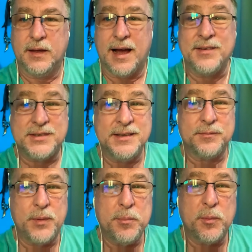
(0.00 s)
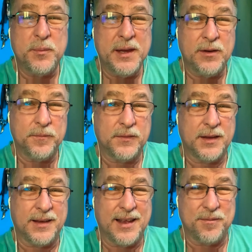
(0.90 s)
I've seen people
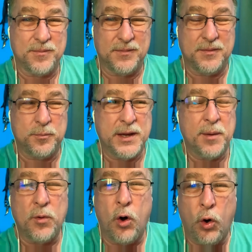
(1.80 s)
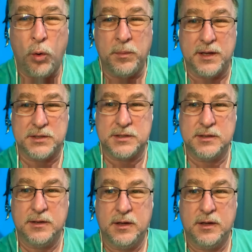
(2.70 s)
become homeless